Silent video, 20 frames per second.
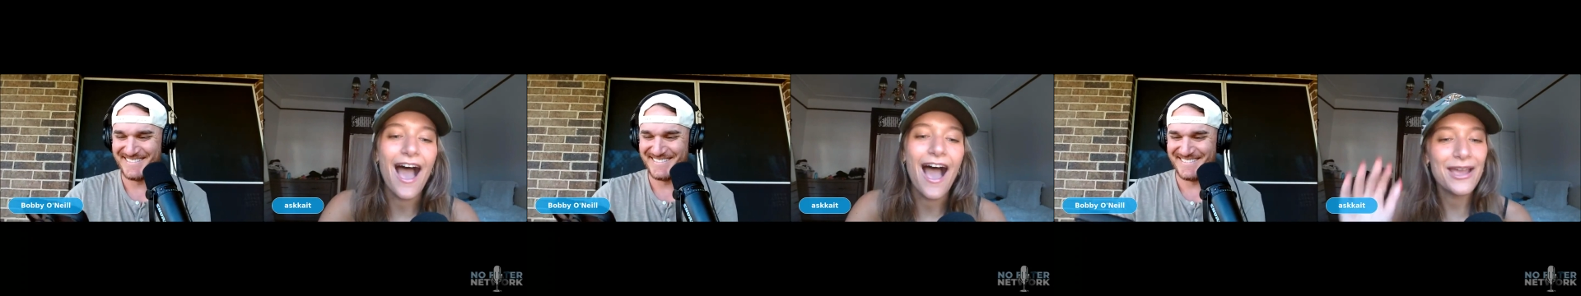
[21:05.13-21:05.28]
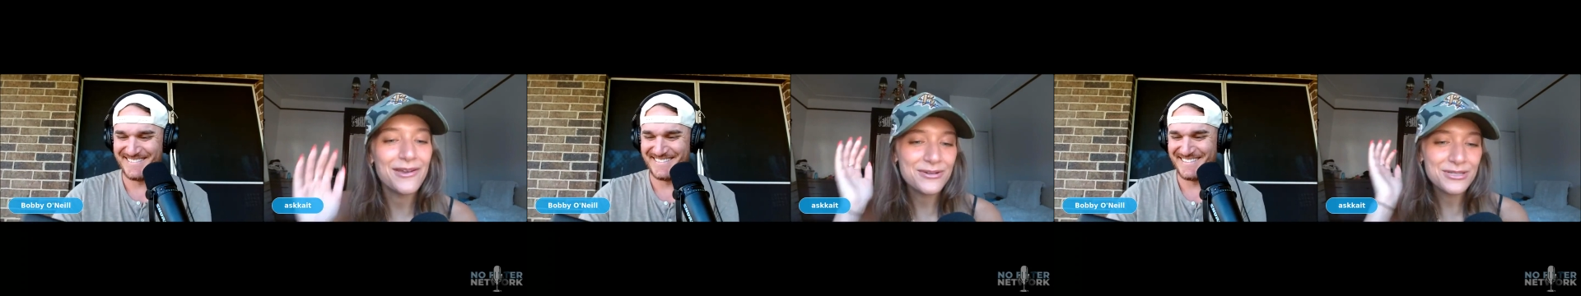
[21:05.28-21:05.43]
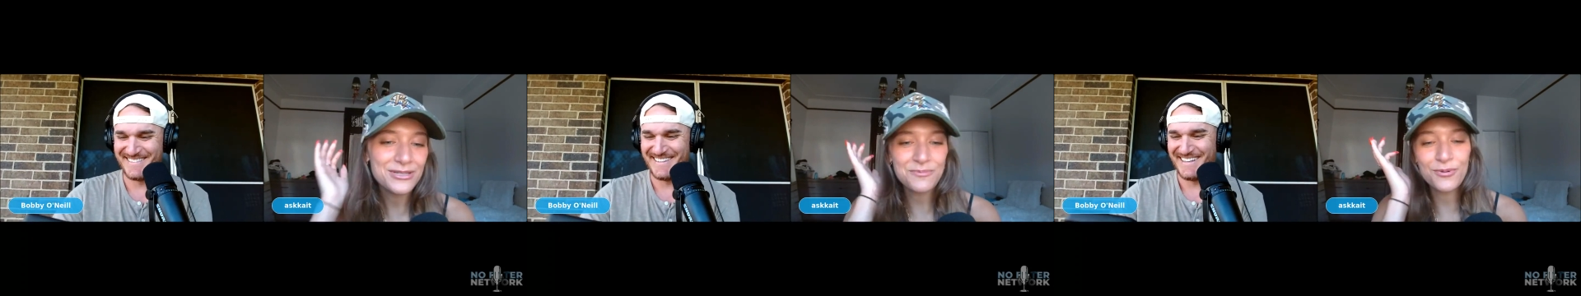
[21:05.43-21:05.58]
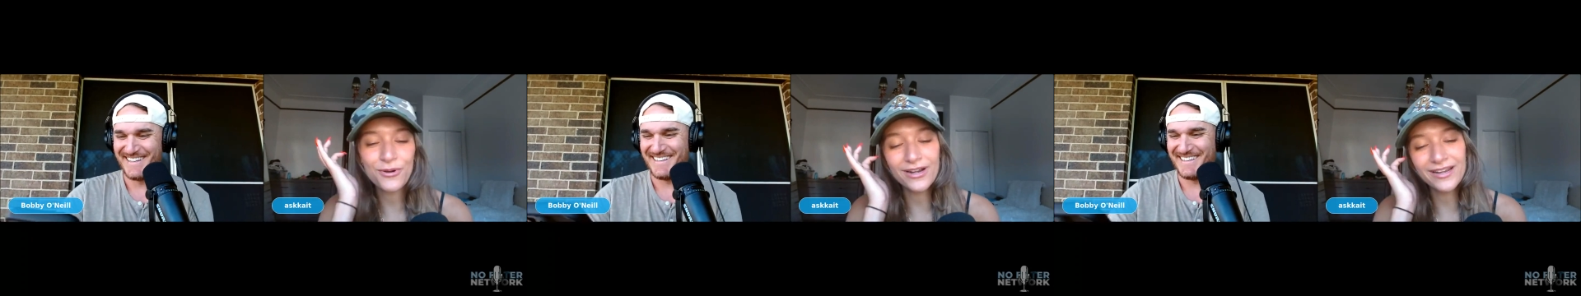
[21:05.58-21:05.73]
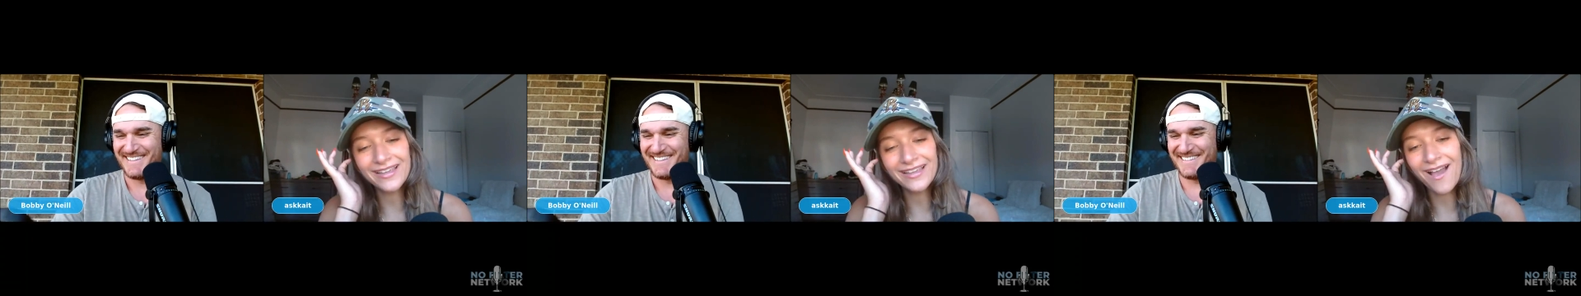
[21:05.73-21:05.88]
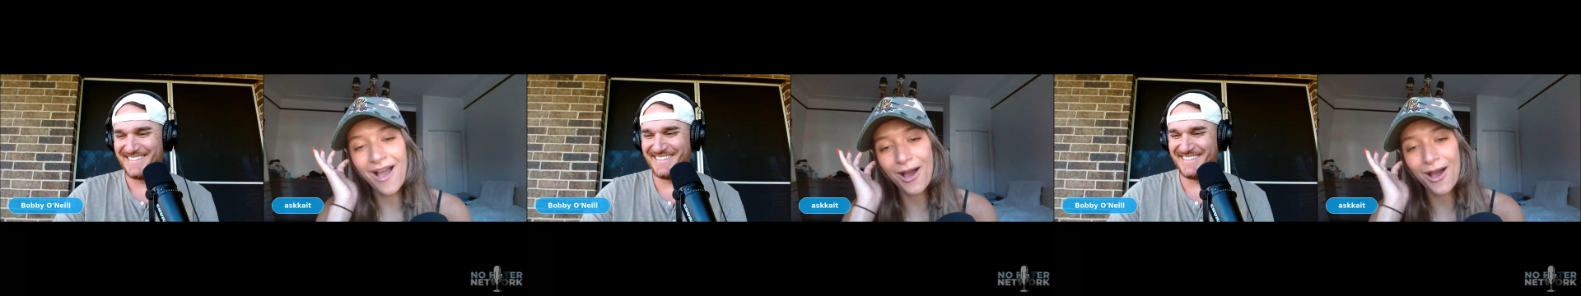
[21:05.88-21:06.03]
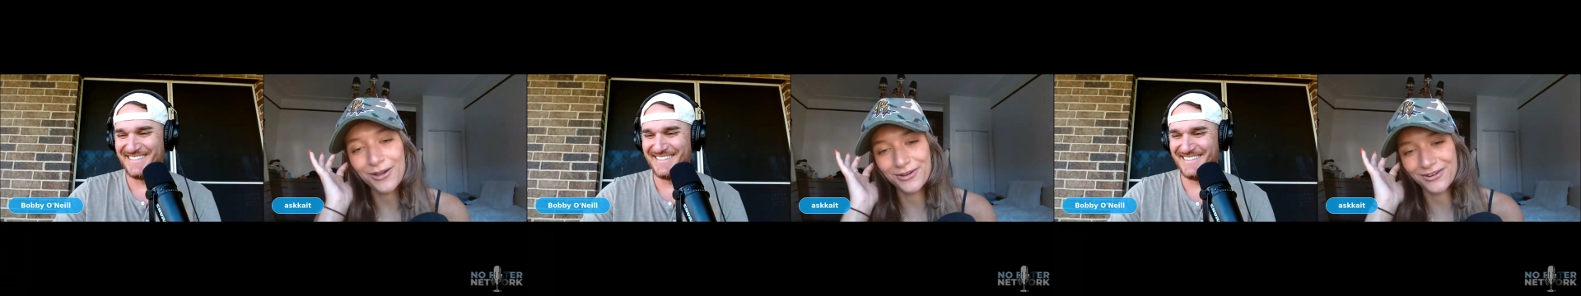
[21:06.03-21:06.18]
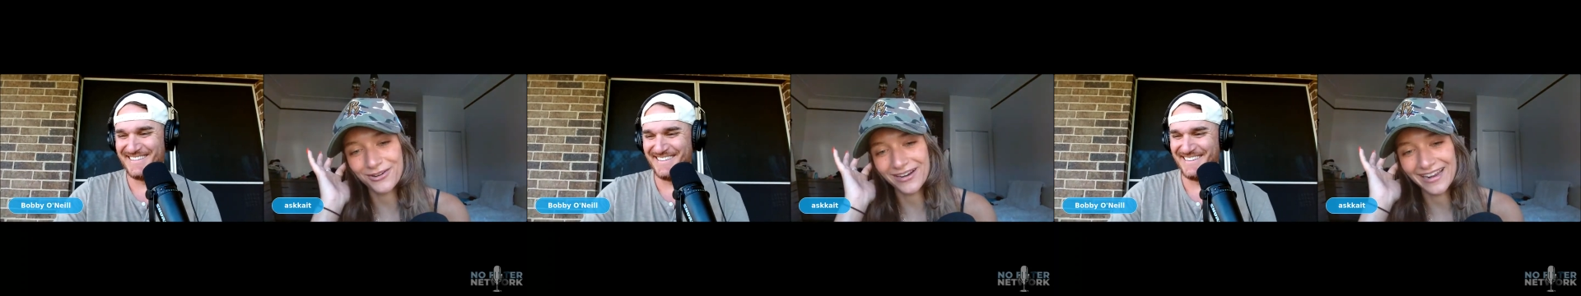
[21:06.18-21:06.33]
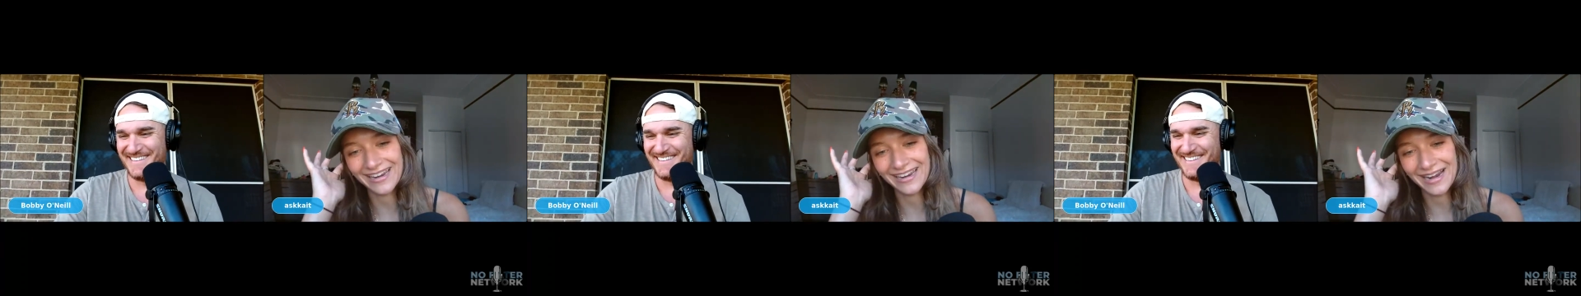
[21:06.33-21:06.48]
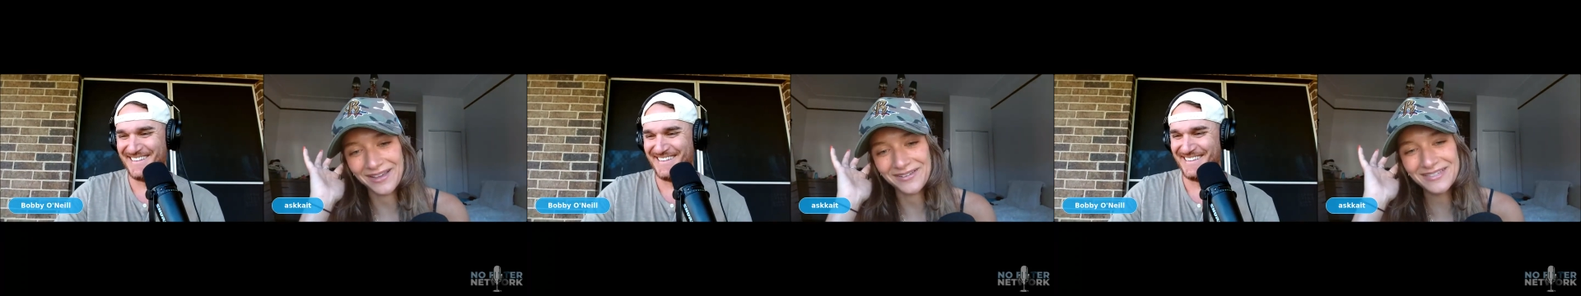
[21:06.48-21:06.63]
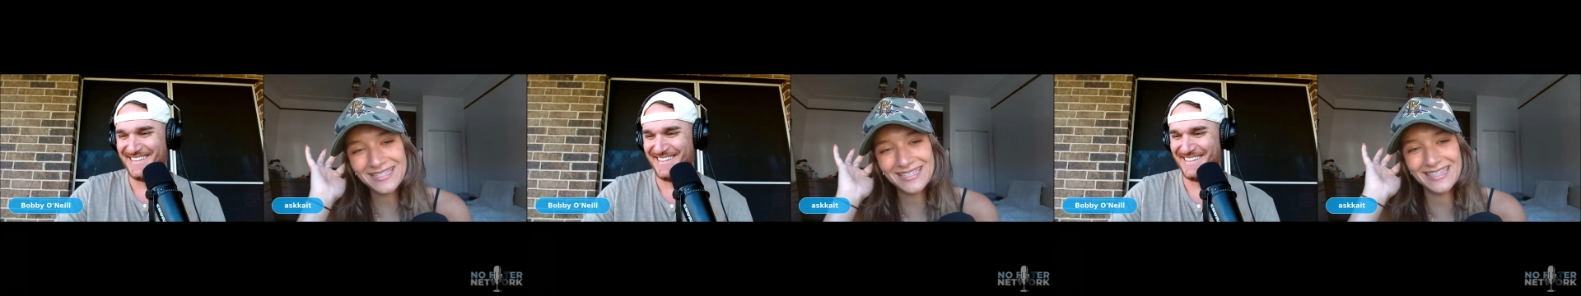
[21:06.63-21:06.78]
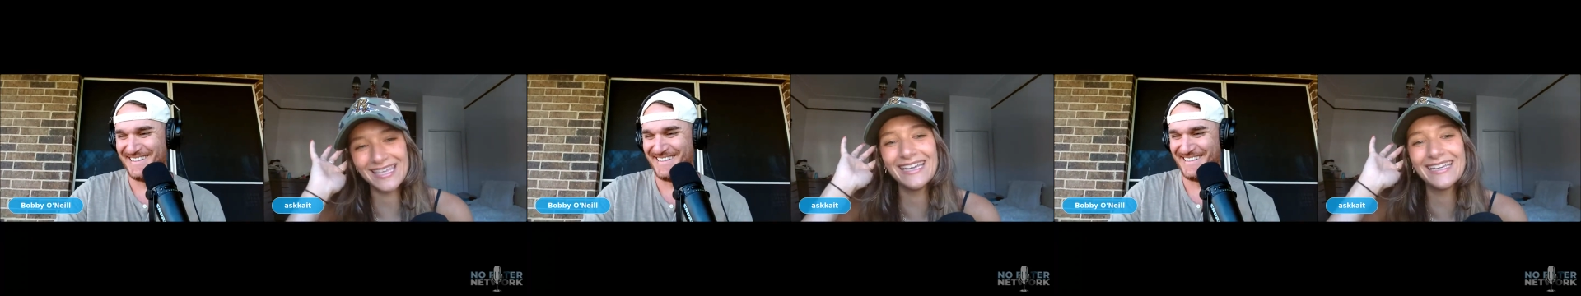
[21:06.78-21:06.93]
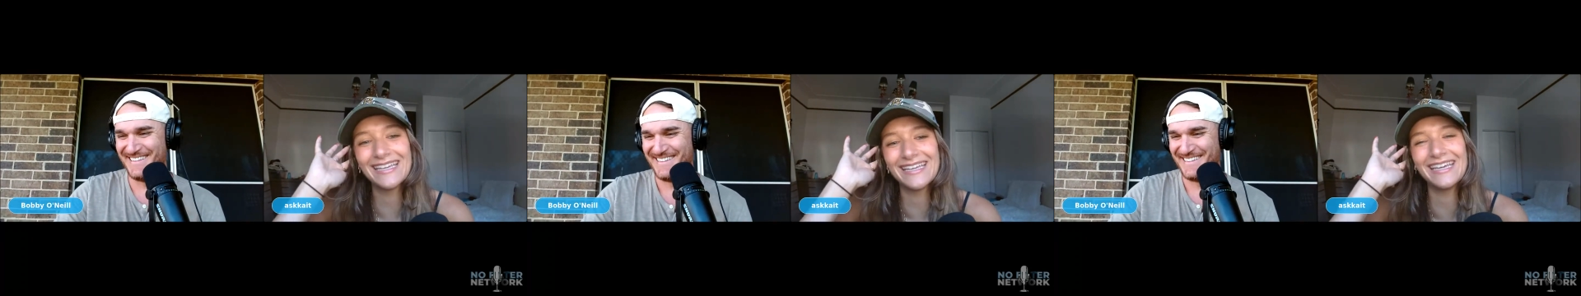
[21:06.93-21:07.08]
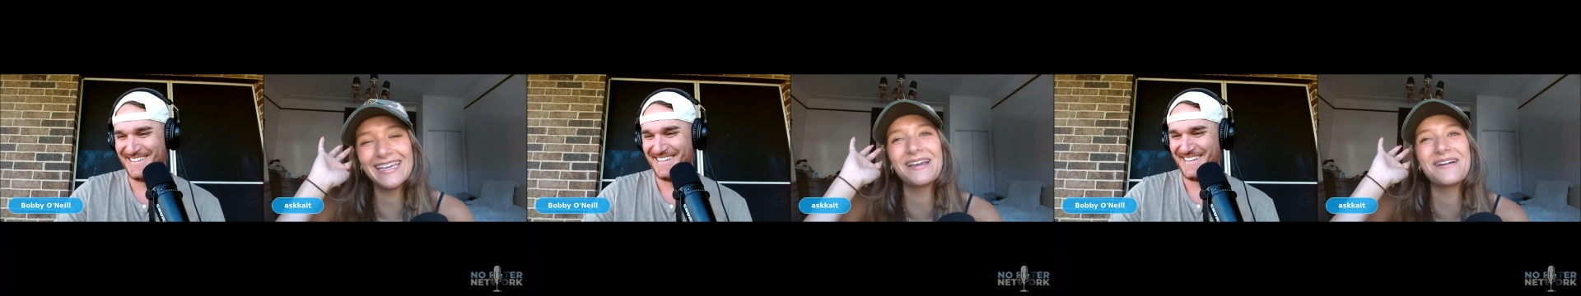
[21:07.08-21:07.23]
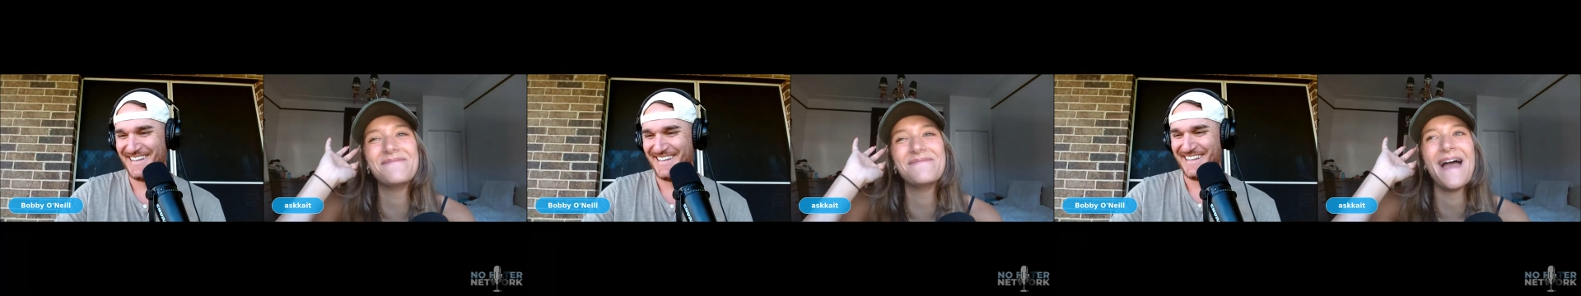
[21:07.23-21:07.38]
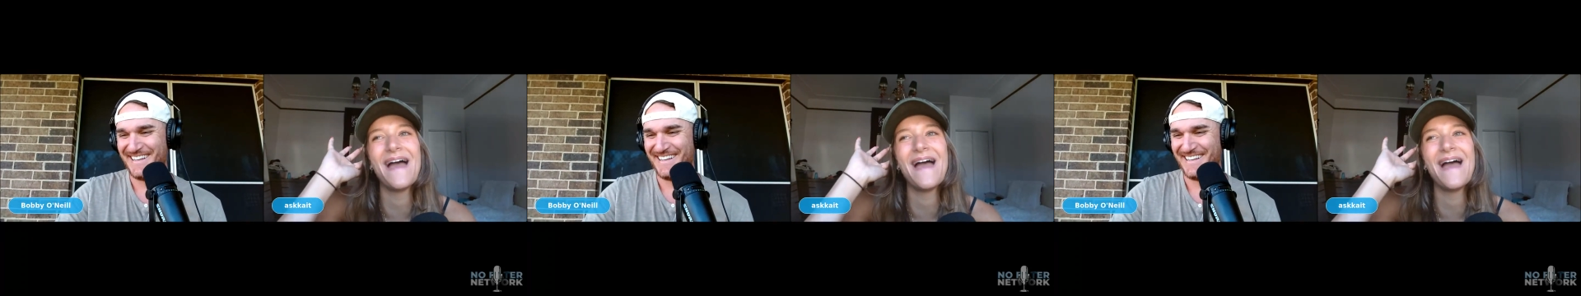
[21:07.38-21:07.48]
Speaker 1: I was pretty hungry and I was thinking